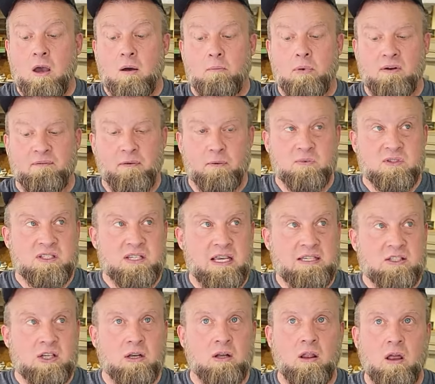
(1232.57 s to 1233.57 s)
But from
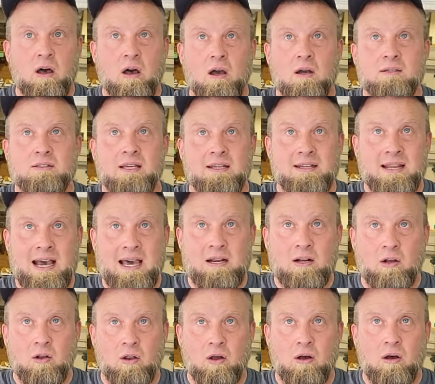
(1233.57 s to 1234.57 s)
6 o'clock to 9
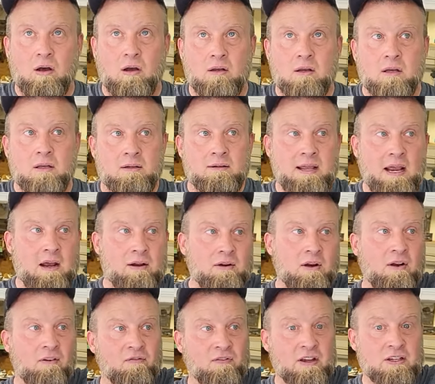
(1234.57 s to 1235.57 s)
o'clock, down
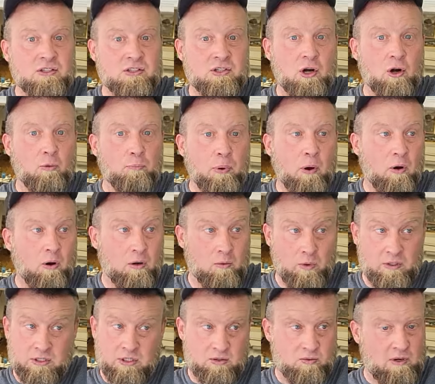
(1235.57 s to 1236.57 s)
here at Fitzgerald Park,
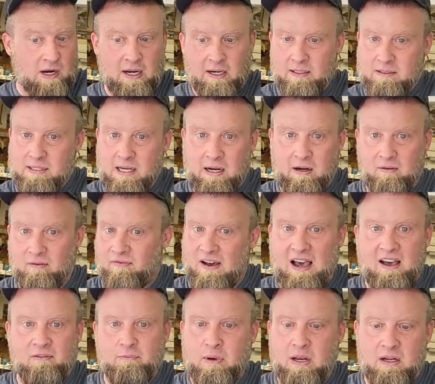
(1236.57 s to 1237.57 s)
which is right in town,
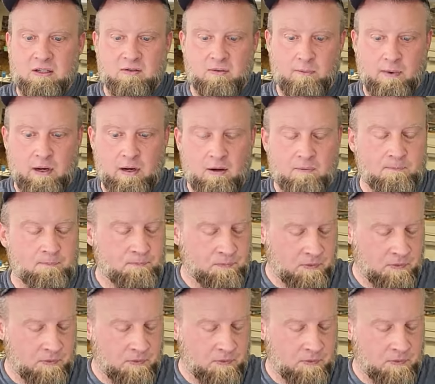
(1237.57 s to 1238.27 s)
5 minutes from here,